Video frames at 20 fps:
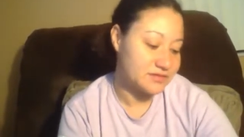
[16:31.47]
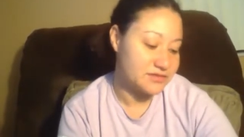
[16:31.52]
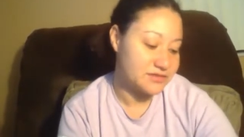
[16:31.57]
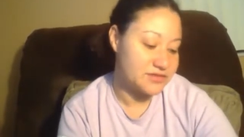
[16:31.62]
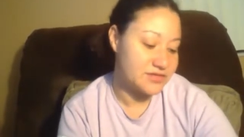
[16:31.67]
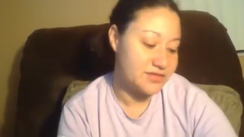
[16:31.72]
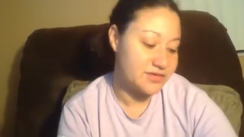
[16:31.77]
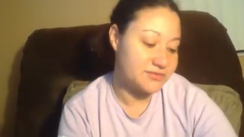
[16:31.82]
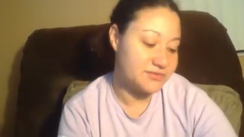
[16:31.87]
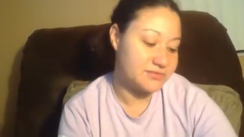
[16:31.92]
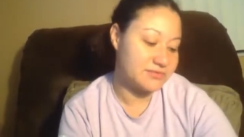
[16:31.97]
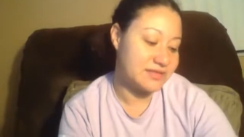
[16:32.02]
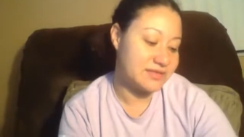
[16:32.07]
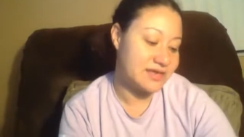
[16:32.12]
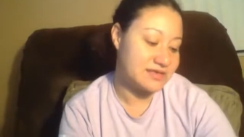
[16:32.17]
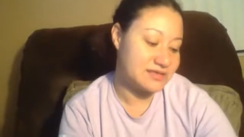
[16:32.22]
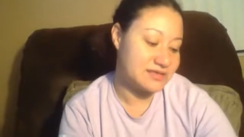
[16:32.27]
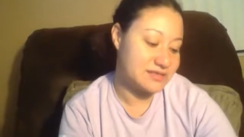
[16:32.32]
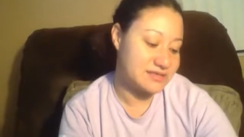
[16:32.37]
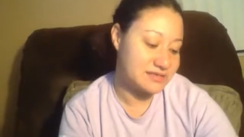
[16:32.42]
So
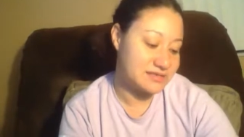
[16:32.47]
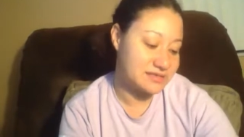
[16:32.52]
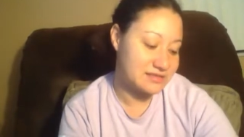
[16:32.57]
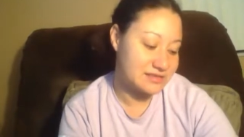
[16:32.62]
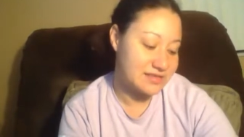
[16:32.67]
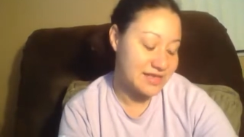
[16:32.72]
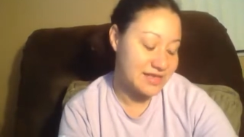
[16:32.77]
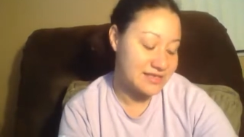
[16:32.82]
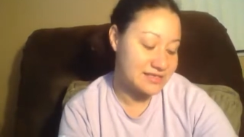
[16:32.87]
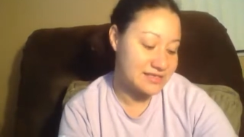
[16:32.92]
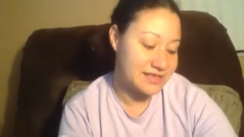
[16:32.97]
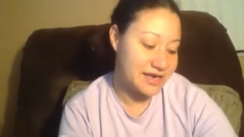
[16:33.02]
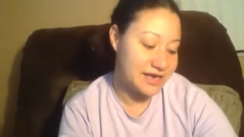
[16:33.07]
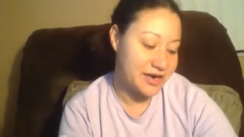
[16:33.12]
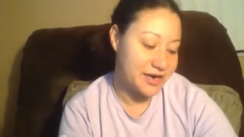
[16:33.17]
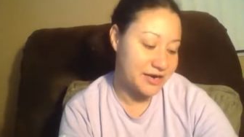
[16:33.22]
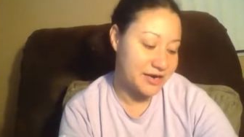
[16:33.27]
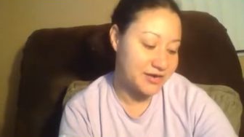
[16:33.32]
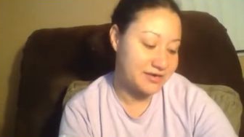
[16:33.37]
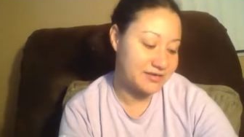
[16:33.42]
that's that's
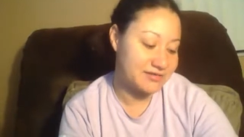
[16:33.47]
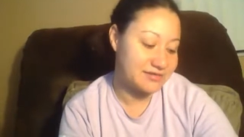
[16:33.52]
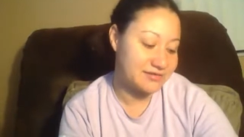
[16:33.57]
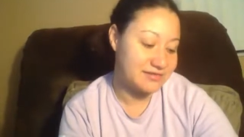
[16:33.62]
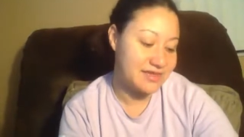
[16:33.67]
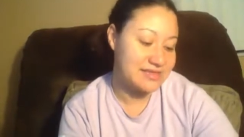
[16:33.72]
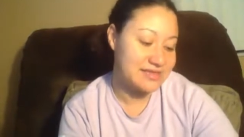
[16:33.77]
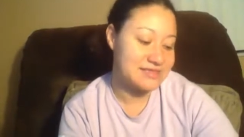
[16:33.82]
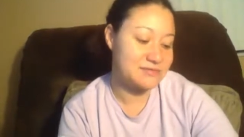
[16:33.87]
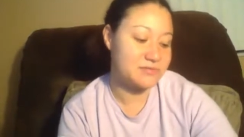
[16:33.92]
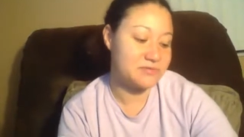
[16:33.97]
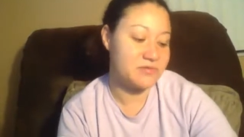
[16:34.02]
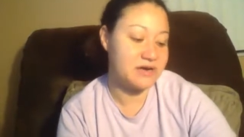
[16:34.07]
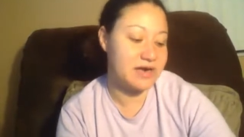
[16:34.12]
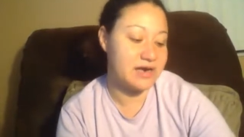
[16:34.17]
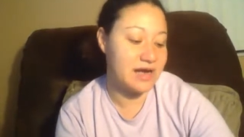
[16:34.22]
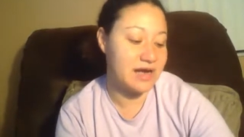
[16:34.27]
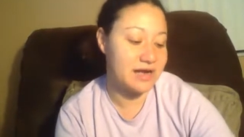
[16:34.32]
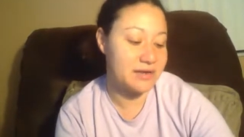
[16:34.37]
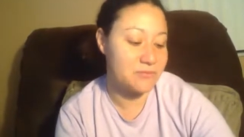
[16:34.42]
there. That's
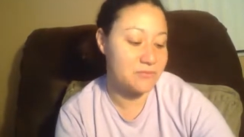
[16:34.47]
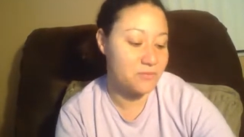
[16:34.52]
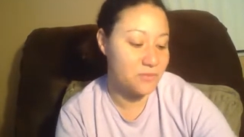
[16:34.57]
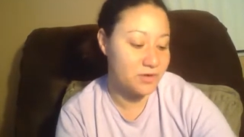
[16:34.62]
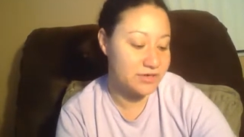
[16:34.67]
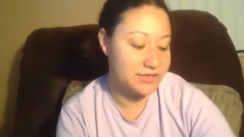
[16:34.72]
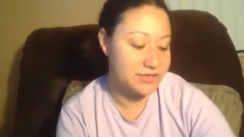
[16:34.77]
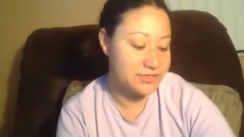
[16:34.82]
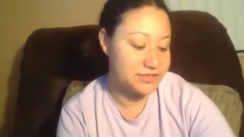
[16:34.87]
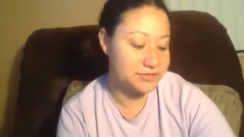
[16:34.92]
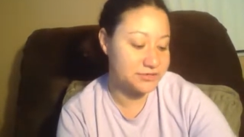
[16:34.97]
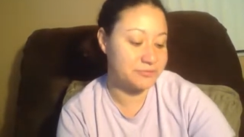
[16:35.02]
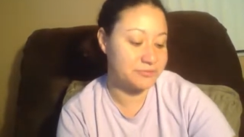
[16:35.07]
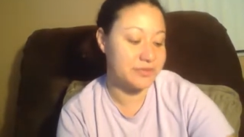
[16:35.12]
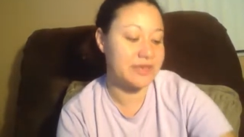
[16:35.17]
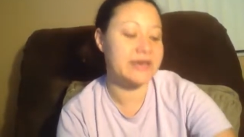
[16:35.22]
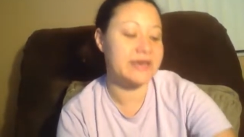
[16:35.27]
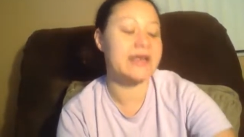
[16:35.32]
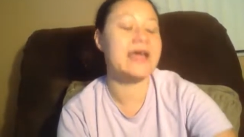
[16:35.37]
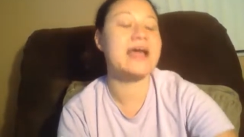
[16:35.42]
what I want to do.
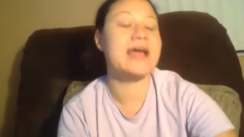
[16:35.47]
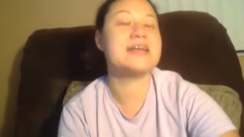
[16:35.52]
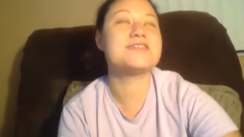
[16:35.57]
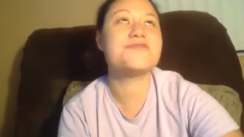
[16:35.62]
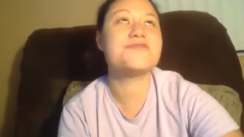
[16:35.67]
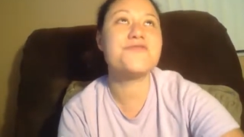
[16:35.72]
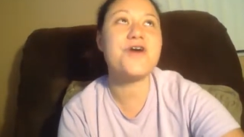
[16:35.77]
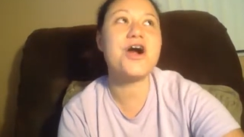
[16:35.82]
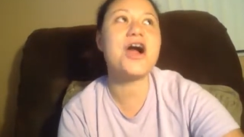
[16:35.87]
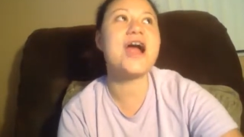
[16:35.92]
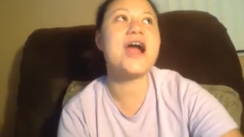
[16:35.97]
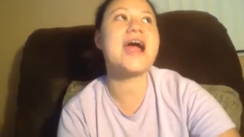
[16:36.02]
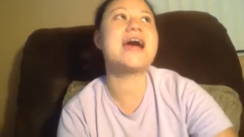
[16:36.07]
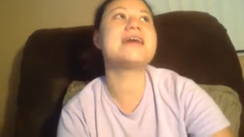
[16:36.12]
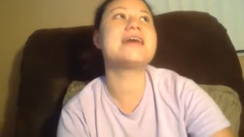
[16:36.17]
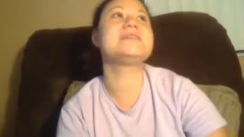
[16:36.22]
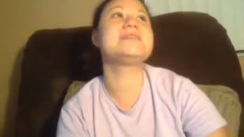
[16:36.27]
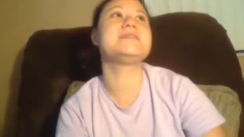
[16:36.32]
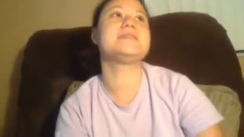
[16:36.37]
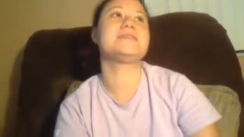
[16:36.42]
But as far
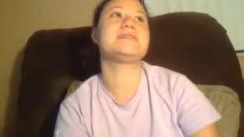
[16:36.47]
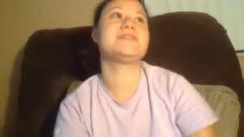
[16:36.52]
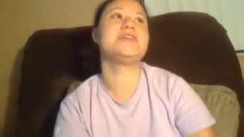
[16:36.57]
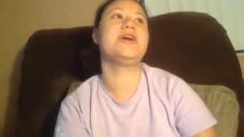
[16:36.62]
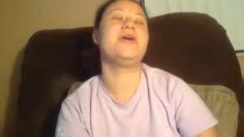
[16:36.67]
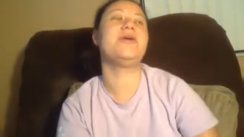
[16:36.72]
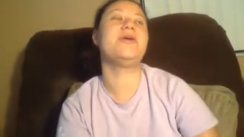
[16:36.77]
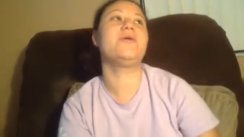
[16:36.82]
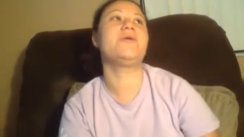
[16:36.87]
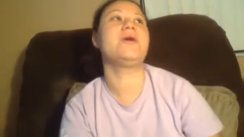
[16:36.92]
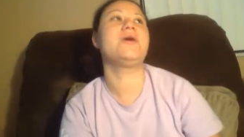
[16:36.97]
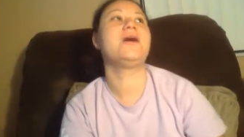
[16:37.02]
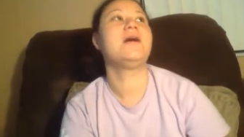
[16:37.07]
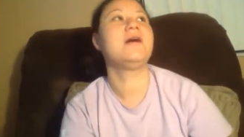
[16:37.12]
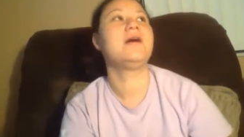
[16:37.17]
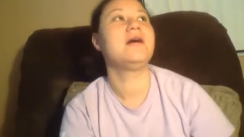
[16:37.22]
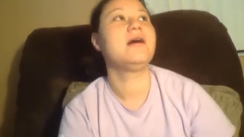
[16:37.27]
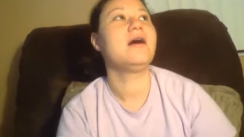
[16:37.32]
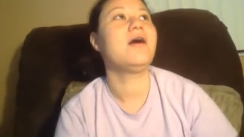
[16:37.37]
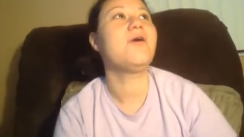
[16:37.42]
as you know,
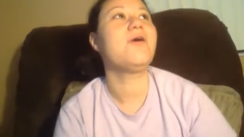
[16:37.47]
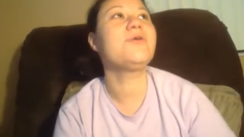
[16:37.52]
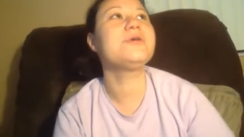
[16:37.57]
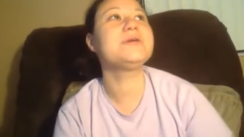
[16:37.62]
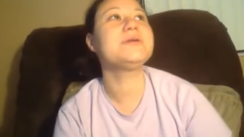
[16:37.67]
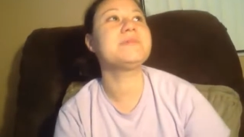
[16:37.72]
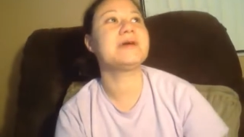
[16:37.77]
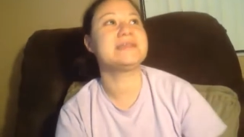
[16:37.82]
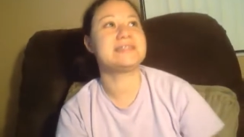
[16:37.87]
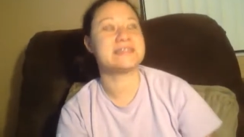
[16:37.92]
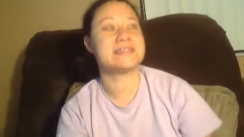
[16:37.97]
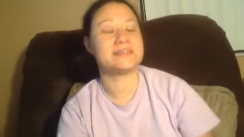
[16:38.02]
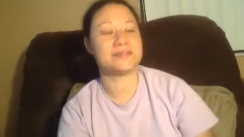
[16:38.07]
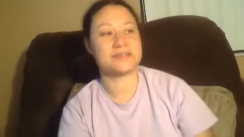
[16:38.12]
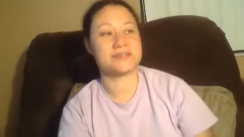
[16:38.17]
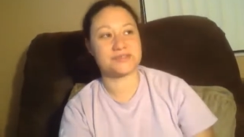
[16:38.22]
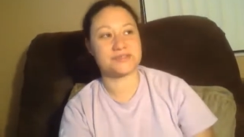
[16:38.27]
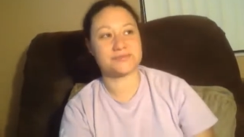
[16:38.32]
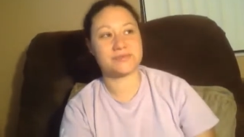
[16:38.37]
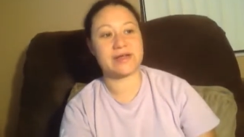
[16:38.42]
honing my
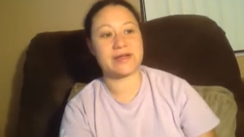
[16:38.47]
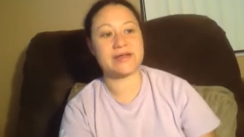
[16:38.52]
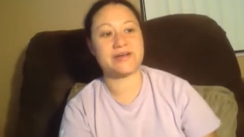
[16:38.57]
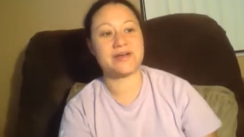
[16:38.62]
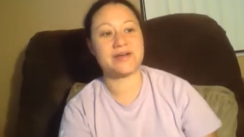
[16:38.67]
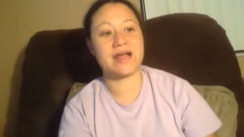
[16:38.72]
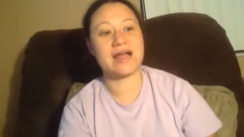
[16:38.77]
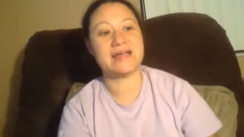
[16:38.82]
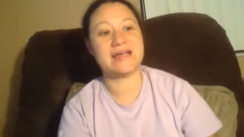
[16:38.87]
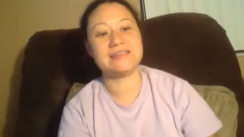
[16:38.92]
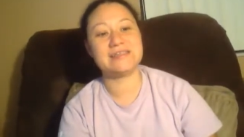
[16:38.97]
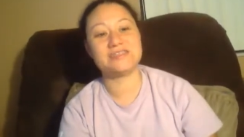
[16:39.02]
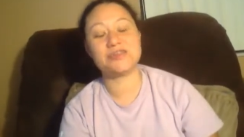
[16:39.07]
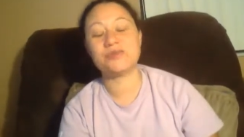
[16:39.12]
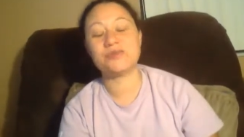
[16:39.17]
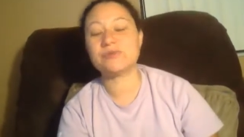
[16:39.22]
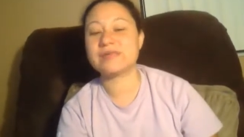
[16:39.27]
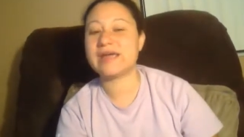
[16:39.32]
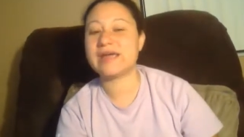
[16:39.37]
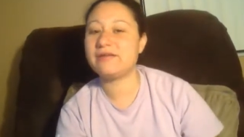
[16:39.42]
skills as a writer, I
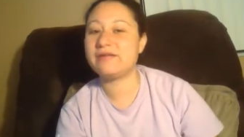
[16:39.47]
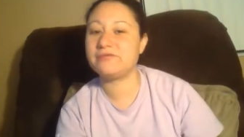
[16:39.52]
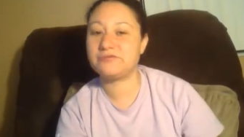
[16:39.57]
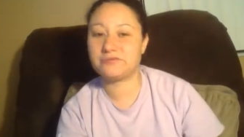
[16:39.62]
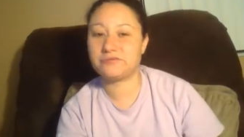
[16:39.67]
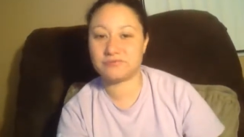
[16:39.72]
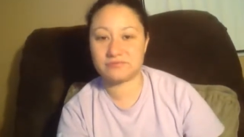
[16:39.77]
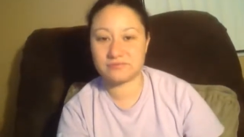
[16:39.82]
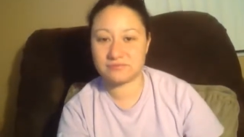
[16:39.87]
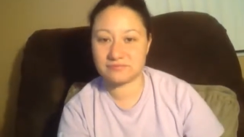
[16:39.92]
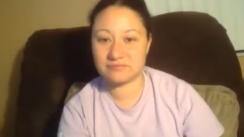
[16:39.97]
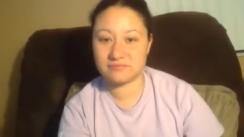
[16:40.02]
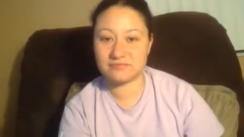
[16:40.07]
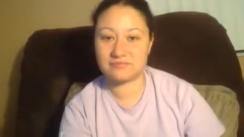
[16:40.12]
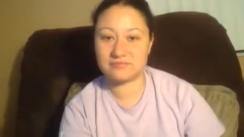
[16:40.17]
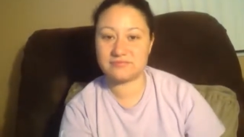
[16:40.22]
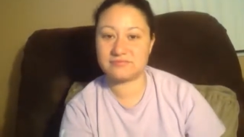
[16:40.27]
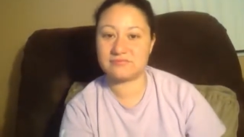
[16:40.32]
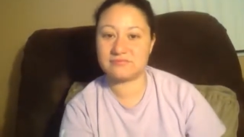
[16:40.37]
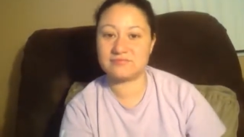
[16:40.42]
don't have
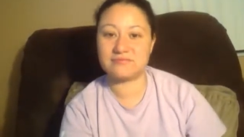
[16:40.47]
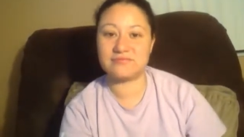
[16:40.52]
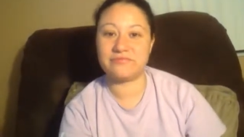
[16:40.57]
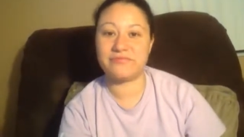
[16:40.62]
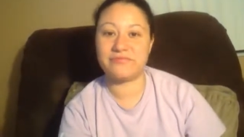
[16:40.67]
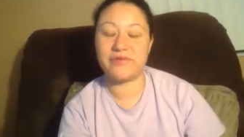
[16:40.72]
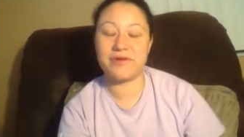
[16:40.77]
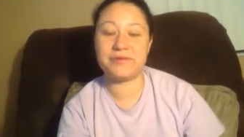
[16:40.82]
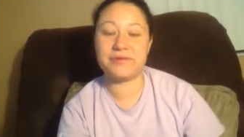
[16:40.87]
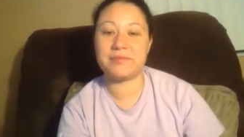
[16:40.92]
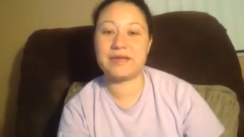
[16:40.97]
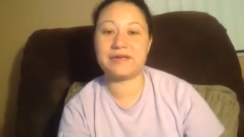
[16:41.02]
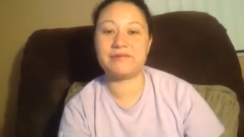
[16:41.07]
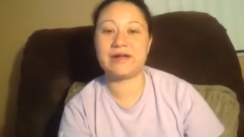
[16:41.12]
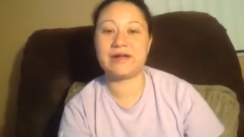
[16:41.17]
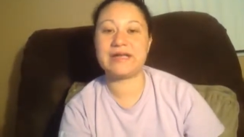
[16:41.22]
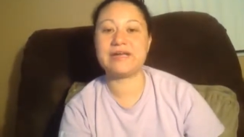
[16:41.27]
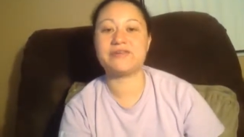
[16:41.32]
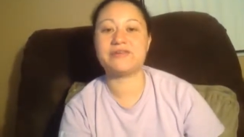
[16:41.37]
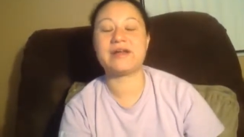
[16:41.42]
very many
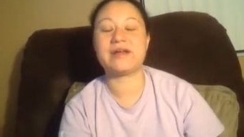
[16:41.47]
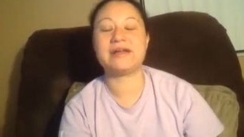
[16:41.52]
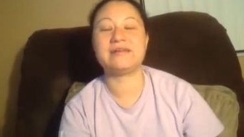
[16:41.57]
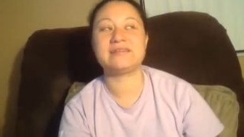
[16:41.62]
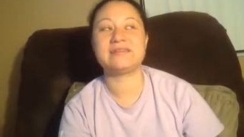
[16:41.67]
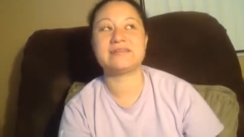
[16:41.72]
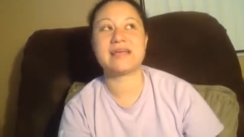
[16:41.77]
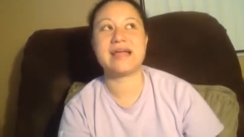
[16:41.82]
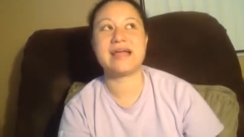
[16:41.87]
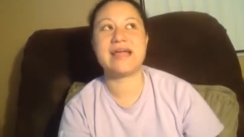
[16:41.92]
writing credits.